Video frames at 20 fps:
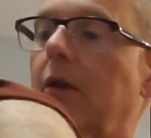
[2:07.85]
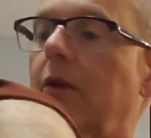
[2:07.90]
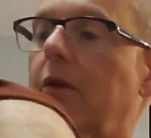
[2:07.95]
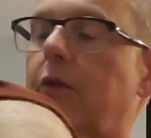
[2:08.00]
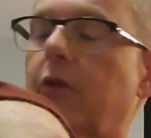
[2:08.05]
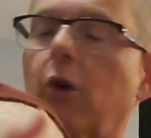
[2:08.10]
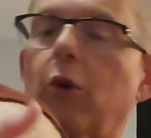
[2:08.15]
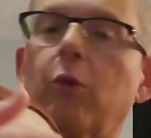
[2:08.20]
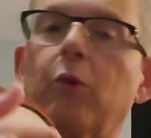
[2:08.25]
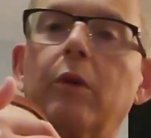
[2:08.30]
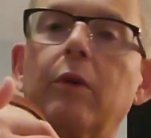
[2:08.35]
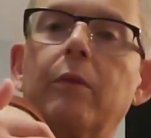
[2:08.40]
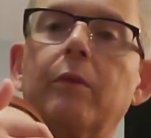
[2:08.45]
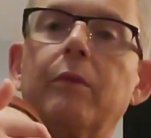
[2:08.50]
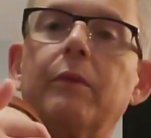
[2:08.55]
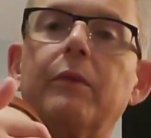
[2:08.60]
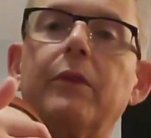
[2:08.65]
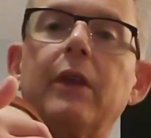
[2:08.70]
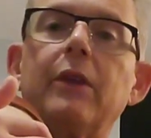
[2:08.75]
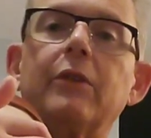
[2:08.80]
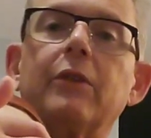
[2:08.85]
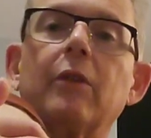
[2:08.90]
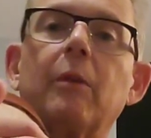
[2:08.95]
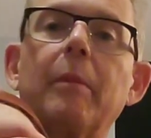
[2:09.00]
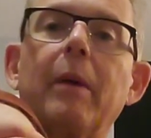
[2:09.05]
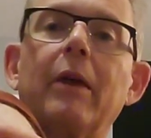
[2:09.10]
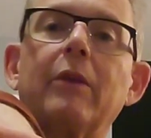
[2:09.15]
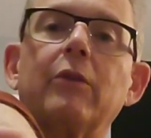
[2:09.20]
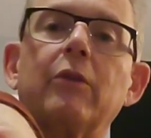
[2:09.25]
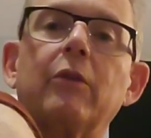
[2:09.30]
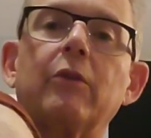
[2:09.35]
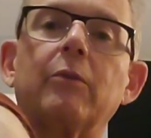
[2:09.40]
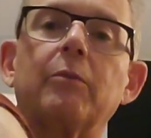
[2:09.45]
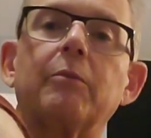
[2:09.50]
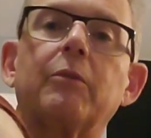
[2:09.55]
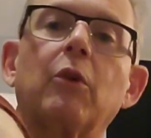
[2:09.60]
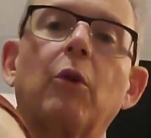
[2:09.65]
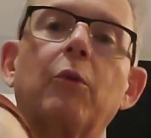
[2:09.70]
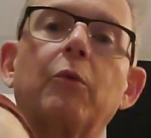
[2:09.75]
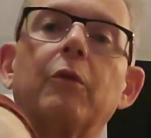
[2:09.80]
So these are the methods.
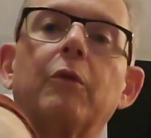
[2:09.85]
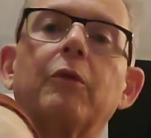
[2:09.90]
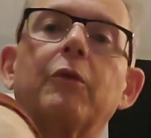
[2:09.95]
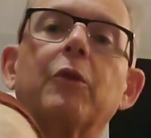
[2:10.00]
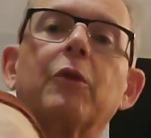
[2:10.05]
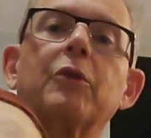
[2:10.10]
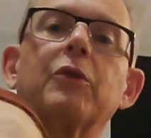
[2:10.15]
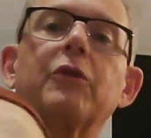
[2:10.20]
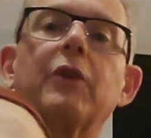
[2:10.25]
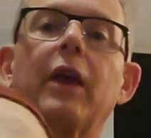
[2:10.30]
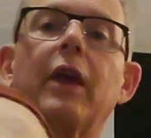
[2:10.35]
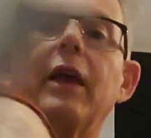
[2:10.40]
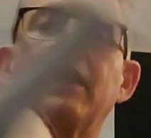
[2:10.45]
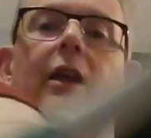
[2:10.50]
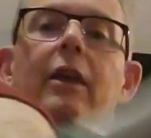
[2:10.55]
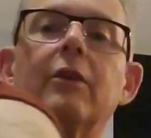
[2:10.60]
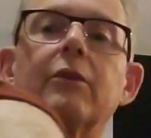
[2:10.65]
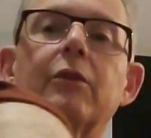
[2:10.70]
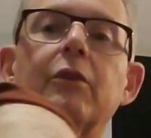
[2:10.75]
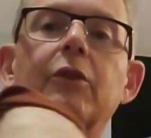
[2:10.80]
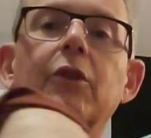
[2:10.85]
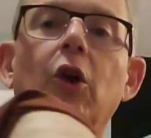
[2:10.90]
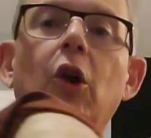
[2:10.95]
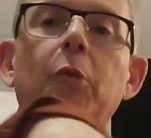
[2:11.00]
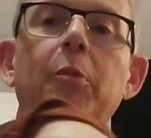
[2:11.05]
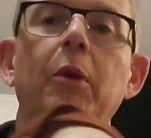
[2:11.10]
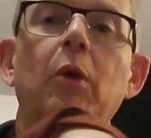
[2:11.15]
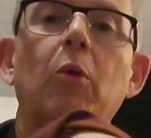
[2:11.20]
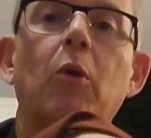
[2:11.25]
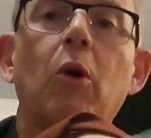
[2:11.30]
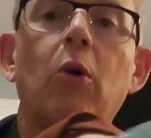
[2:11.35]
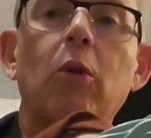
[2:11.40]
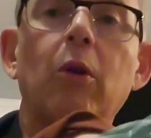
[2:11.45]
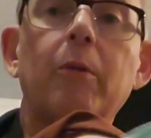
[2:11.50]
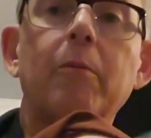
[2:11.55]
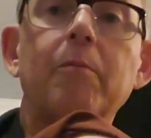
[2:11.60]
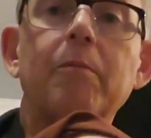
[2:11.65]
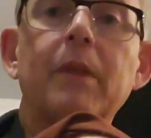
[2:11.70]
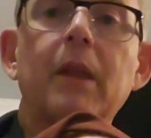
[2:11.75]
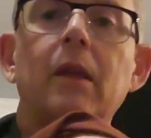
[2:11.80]
So the first thing is a therapy
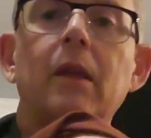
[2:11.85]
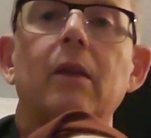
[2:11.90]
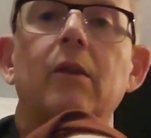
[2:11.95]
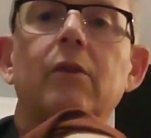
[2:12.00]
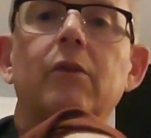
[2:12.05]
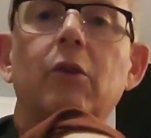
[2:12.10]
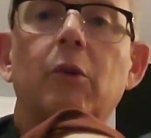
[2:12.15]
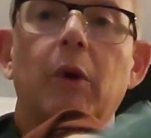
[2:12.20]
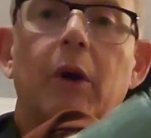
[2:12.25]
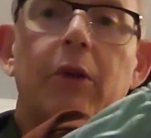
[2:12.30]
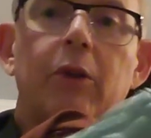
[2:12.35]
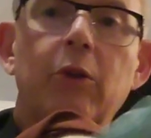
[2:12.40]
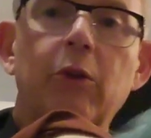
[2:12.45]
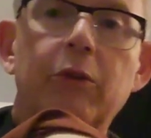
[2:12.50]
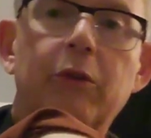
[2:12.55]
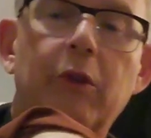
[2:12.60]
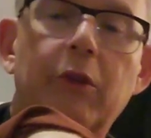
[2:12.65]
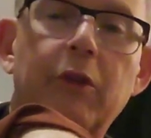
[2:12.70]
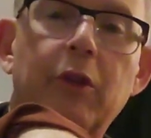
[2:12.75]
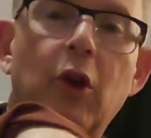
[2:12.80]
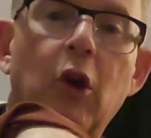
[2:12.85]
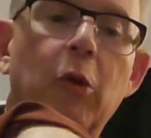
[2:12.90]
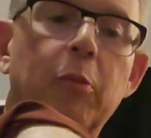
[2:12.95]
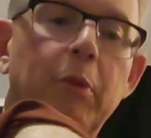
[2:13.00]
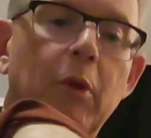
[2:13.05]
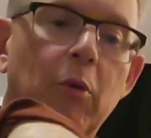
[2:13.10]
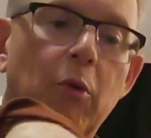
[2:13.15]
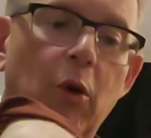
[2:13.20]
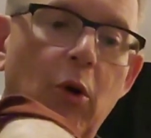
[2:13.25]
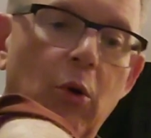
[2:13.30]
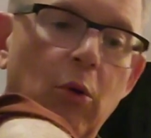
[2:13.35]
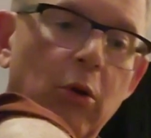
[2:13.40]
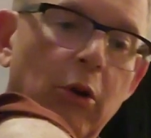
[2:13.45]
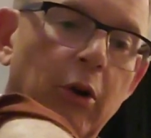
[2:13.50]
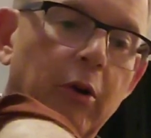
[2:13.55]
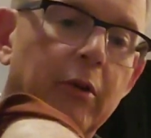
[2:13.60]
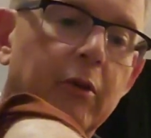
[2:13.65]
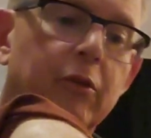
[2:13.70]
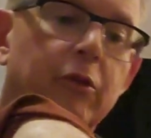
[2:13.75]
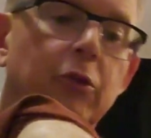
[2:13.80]
roller. So I use the therapy
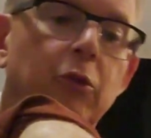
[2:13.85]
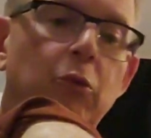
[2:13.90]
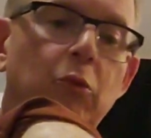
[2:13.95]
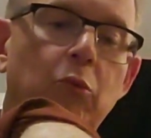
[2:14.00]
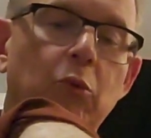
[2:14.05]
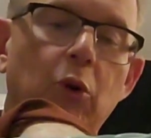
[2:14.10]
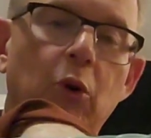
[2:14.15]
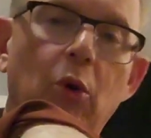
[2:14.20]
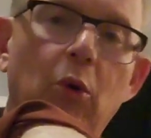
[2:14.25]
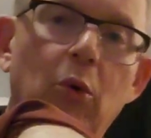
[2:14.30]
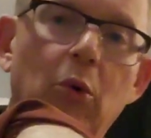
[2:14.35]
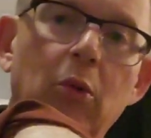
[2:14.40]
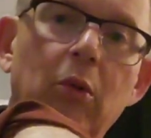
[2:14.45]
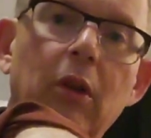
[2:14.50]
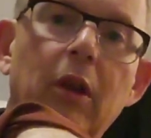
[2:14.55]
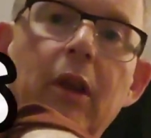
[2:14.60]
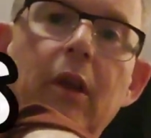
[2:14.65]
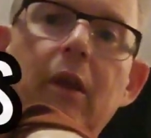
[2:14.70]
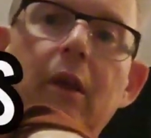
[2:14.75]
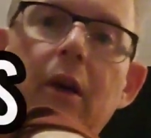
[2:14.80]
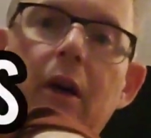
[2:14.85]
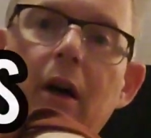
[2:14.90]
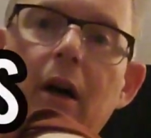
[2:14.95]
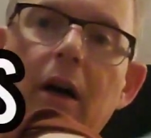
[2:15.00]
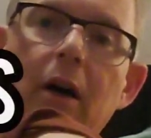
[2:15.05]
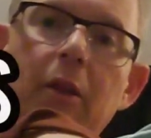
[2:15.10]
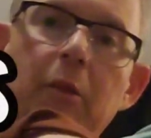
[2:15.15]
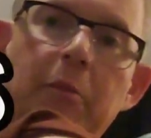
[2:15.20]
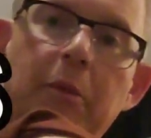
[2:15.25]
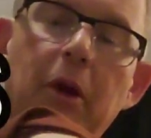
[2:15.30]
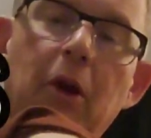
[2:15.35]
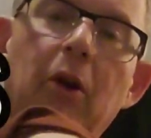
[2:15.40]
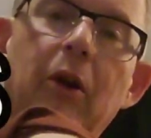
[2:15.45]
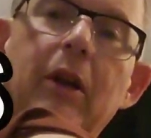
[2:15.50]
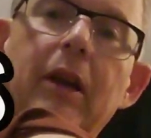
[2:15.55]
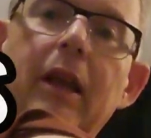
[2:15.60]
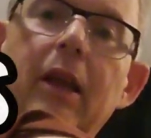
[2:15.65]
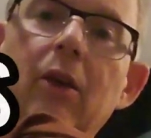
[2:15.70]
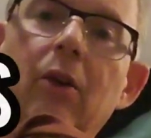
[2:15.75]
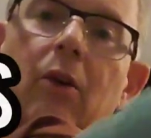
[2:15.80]
roller to roll the
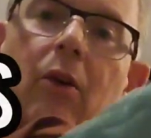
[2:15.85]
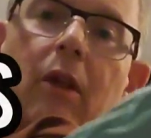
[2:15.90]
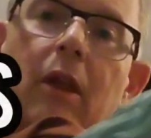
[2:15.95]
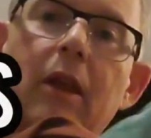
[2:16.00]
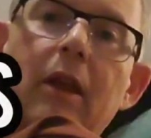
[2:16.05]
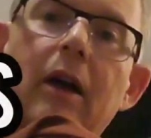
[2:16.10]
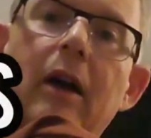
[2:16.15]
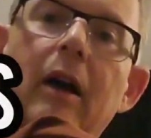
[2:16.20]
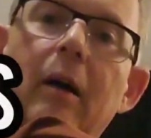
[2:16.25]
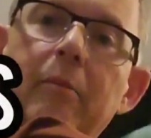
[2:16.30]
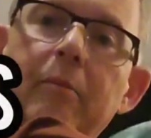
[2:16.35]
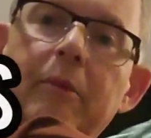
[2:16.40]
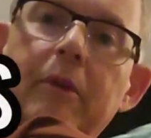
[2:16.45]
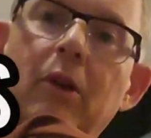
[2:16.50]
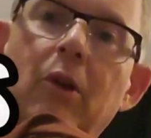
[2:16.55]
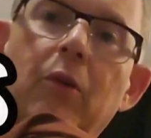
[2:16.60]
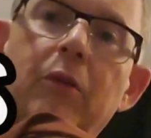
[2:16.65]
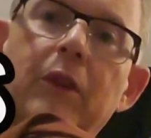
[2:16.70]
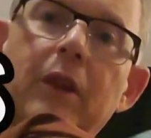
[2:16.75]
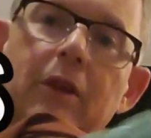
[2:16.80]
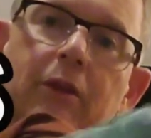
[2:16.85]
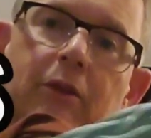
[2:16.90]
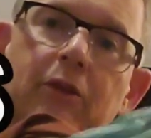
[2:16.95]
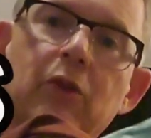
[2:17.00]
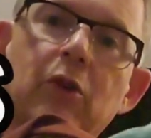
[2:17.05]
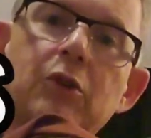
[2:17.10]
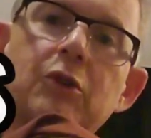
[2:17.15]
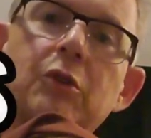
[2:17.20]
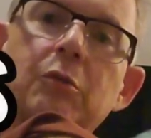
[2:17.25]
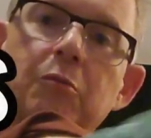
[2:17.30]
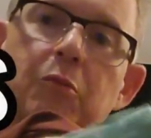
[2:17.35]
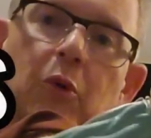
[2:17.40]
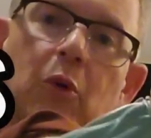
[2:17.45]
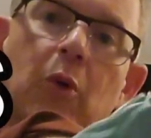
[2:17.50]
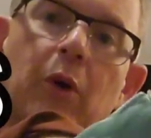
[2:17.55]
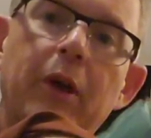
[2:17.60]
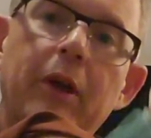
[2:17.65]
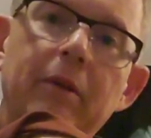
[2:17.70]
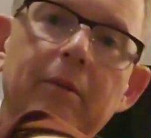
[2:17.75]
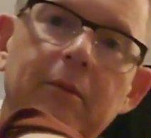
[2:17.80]
perineal up near the insertion
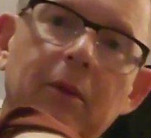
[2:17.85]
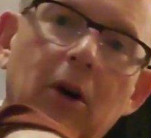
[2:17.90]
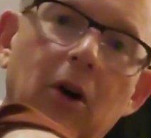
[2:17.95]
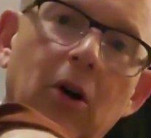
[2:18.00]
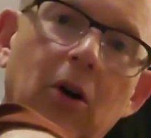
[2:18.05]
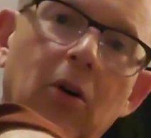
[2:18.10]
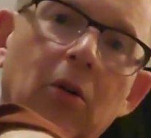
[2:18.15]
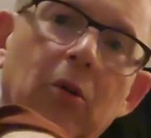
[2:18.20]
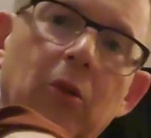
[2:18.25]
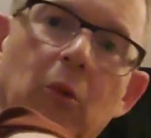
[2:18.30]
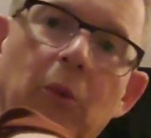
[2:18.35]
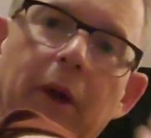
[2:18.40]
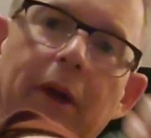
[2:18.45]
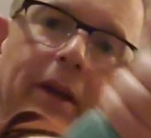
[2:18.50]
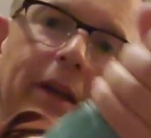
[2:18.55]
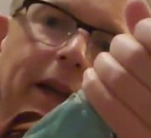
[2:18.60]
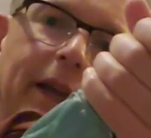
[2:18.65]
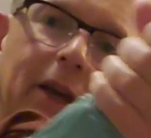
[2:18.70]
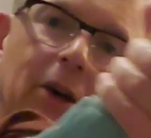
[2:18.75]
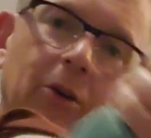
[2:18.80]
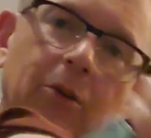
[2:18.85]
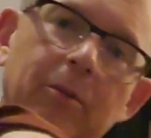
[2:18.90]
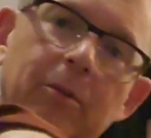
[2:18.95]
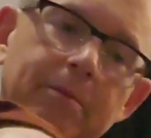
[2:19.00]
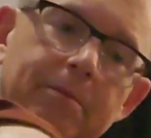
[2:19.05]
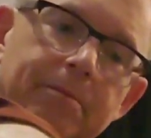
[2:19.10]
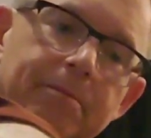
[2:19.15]
point all the way down.